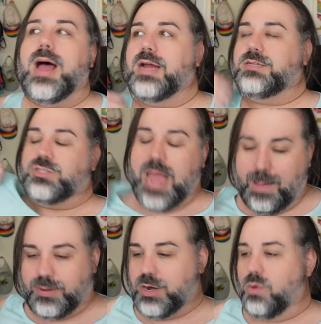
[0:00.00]
I
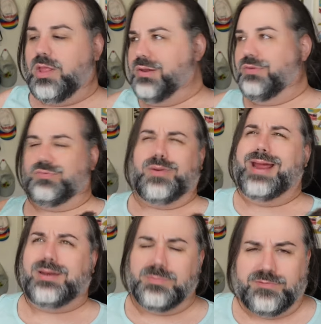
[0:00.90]
happen to know a lot of those
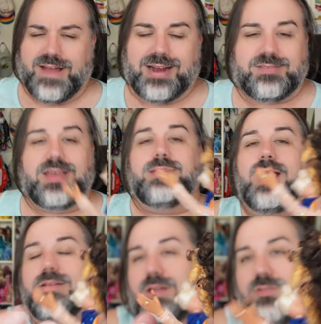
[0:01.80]
random facts, and
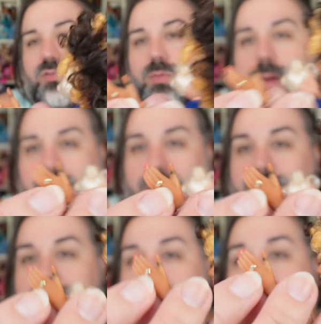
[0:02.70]
that it just reminded me
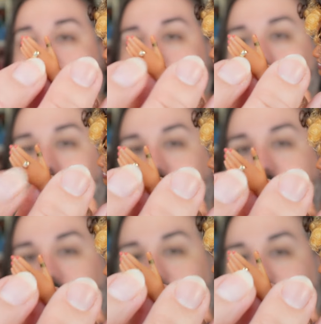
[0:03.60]
of that. But anyway, they
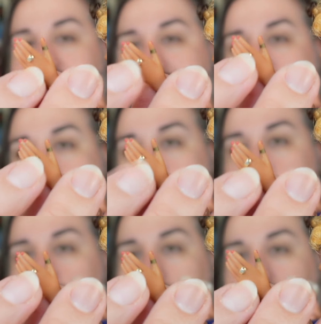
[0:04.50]
have like an
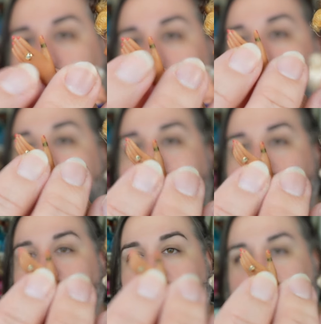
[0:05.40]
actual ring there,
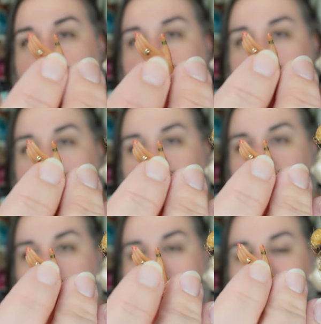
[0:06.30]
and then the thumb ring is
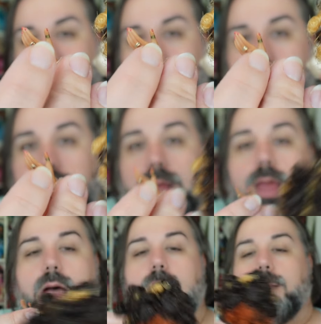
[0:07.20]
just painted on.
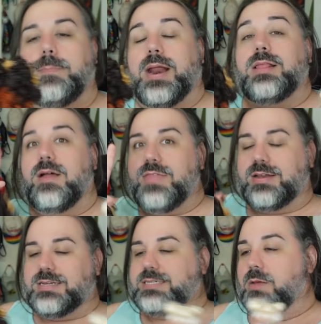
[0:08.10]
Um, but I love
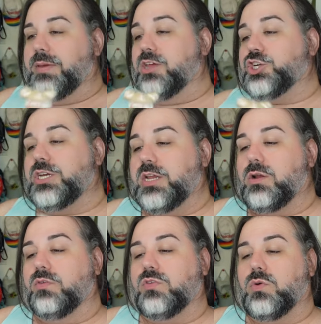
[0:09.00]
that detail because she did
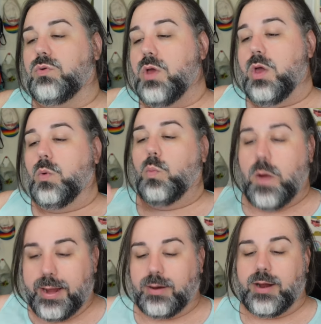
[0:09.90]
also
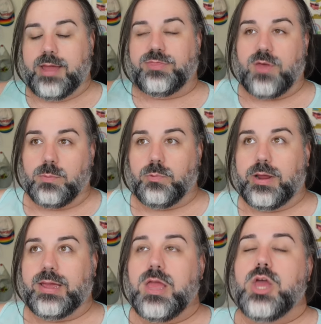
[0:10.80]
wear a thumb
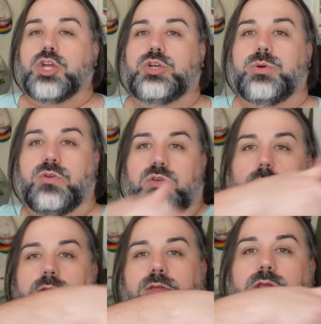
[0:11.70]
ring. She would also
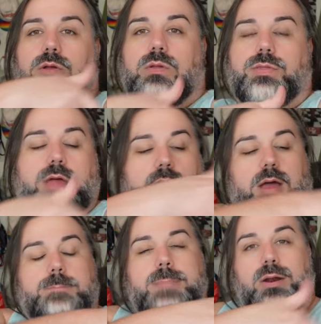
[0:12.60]
wear the little
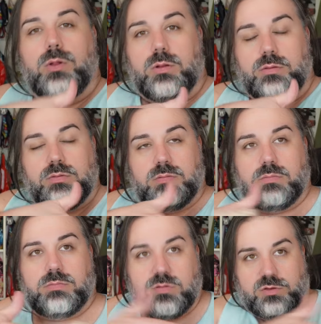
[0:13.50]
uh, metal
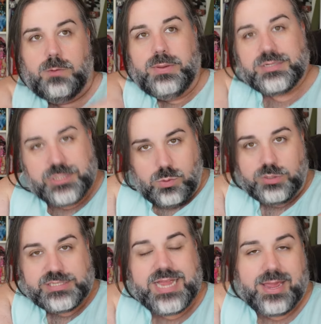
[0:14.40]
serpent
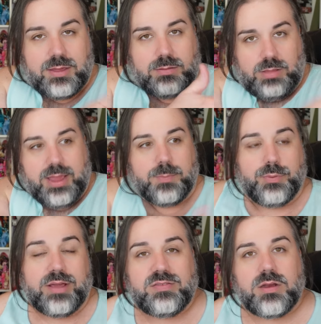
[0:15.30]
or snake like
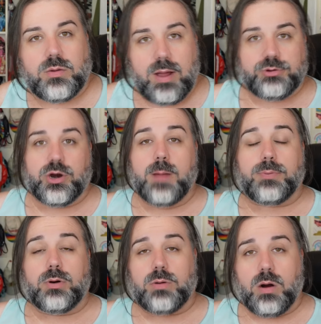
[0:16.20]
bracelet around her
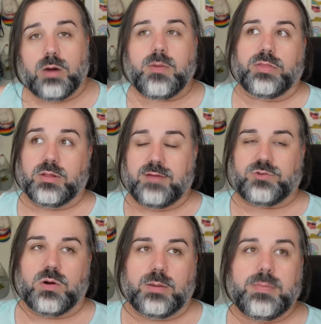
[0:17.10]
upper arm on the
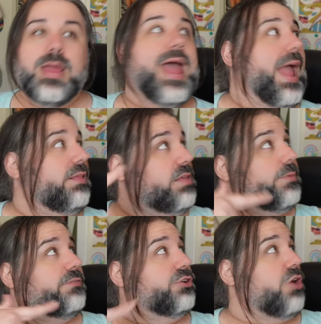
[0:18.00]
left arm. And some
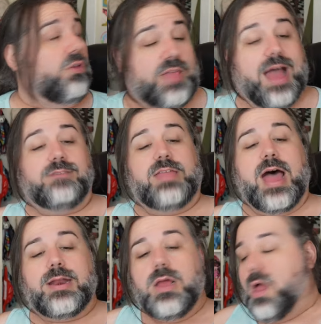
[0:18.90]
of her dolls have
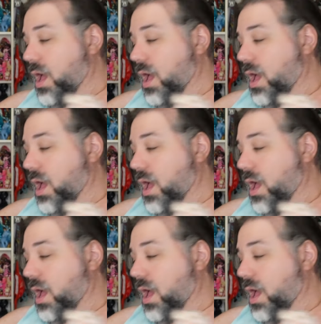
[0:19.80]
that.